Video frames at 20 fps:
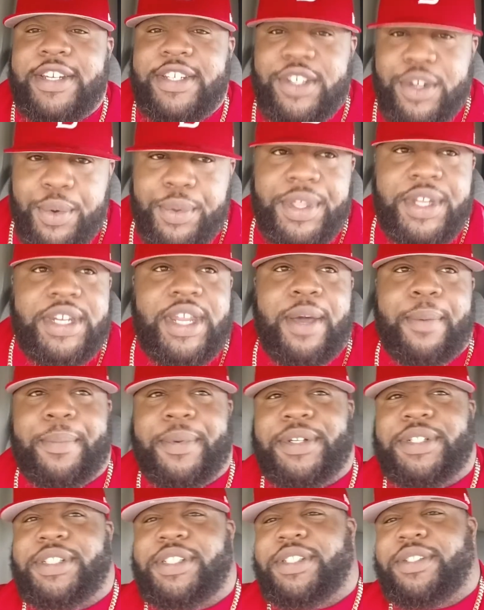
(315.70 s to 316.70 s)
and do the
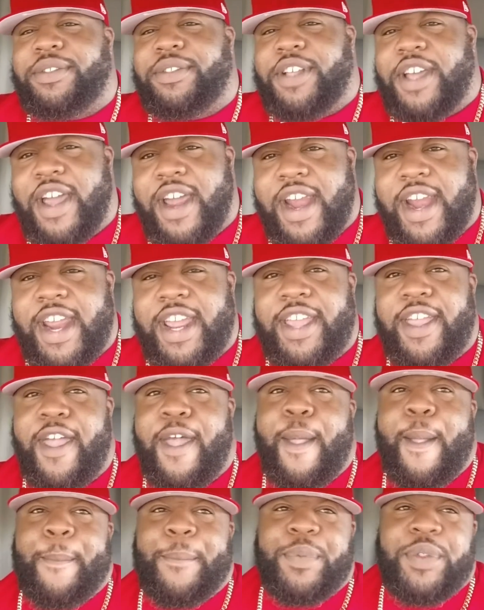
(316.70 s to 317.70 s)
numbers. All right?
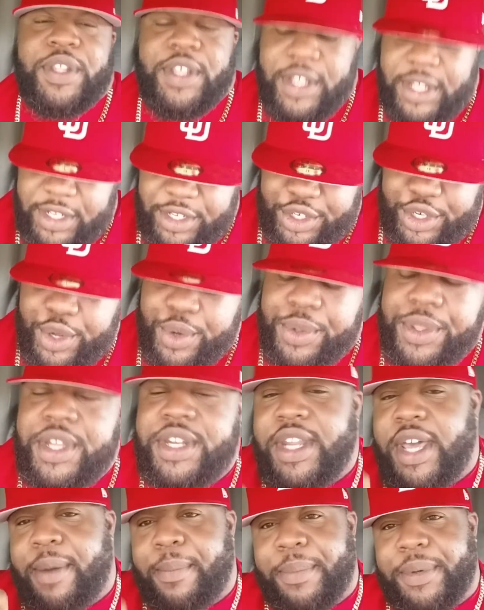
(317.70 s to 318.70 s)
Do
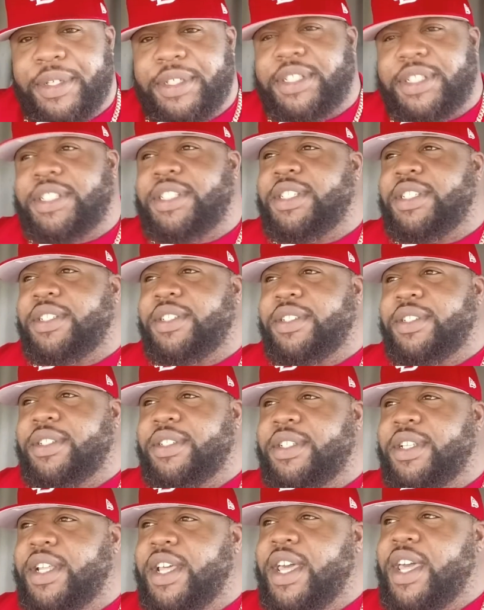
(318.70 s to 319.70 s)
the numbers.
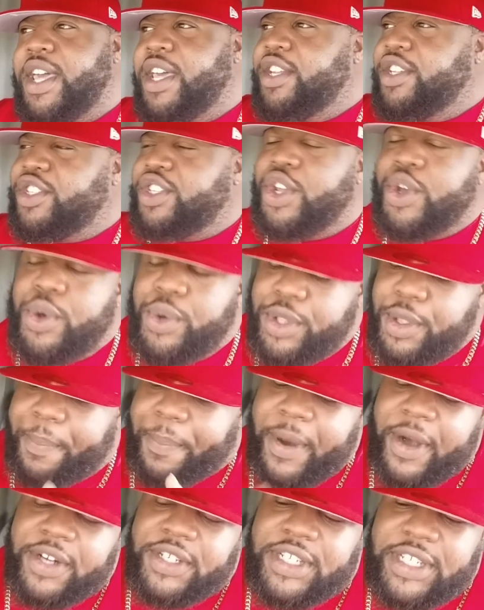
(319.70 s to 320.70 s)
Do the
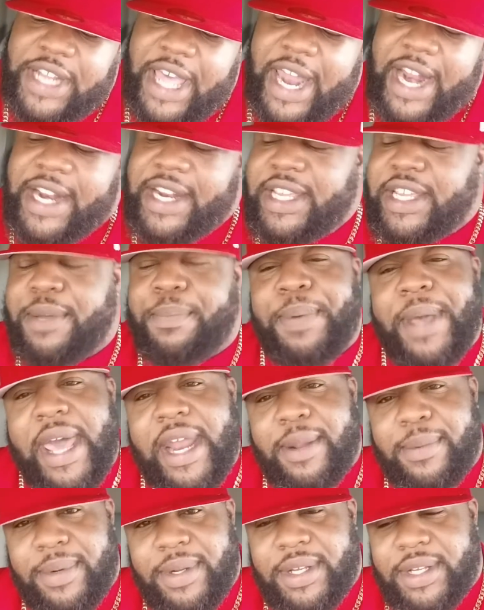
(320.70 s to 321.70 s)
personality
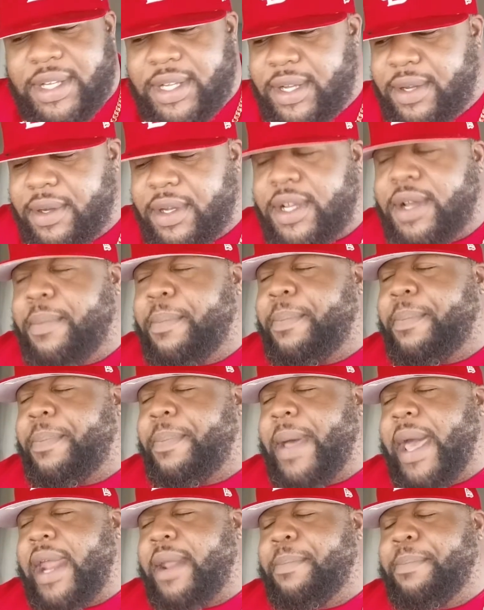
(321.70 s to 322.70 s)

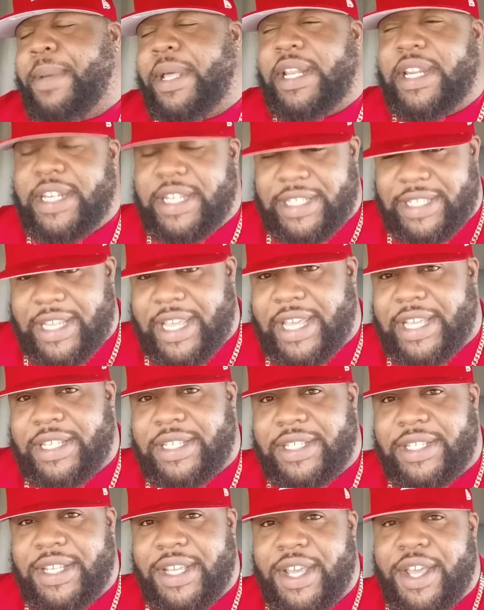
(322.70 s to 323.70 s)
compatibility
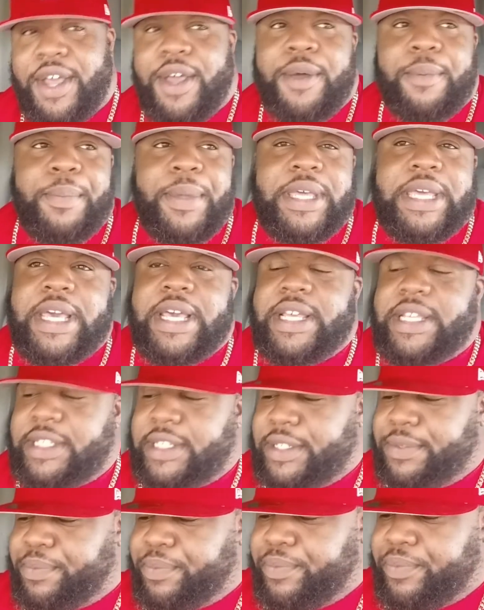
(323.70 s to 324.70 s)
test.
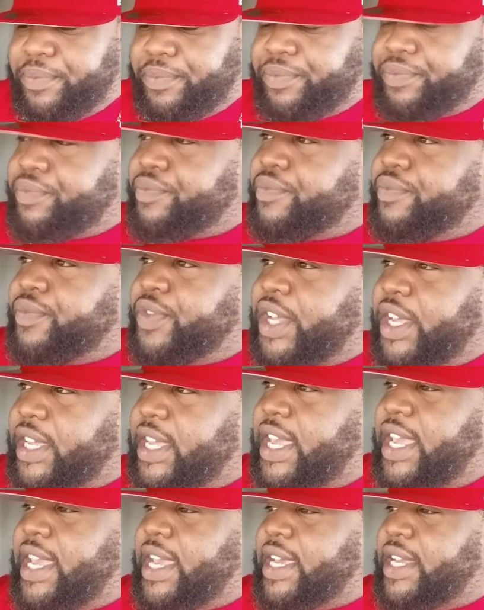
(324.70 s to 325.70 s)
Because,
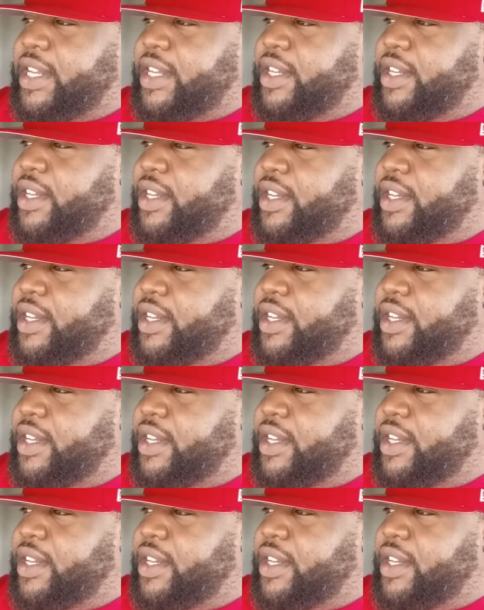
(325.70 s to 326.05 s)
again,